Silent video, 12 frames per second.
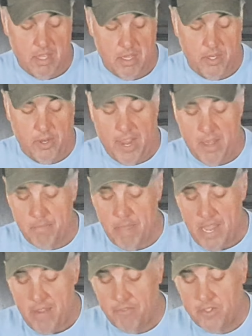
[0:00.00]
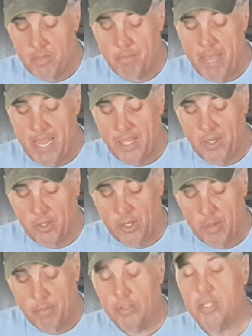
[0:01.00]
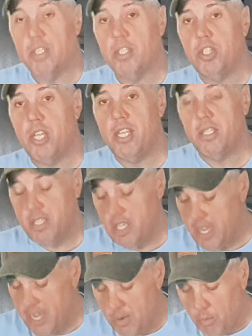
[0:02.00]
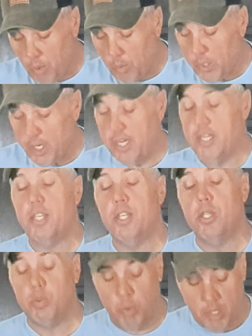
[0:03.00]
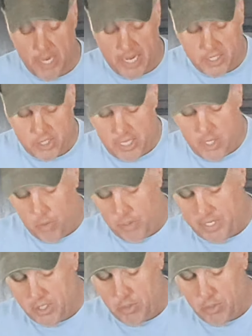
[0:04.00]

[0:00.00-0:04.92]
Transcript: the ground beef, some bacon crumbles, and the cheese to the end. What we're going to do is we're actually going